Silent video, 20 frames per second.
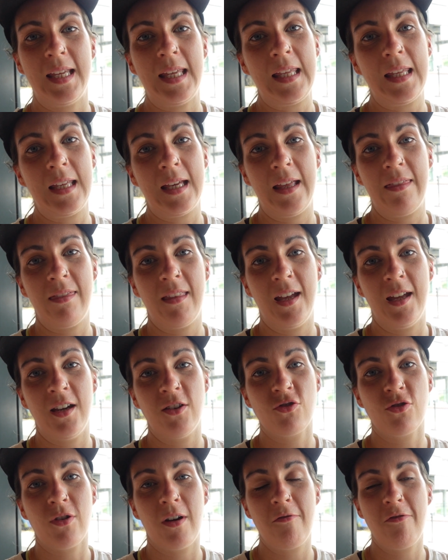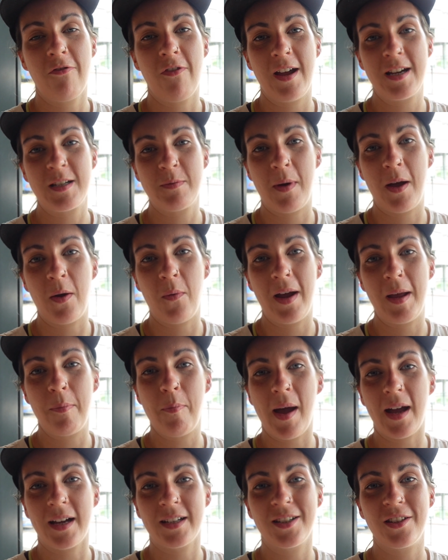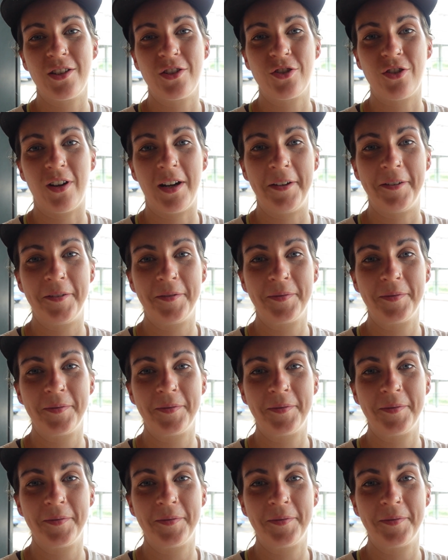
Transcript: eat, and then try and find my way back to the trail.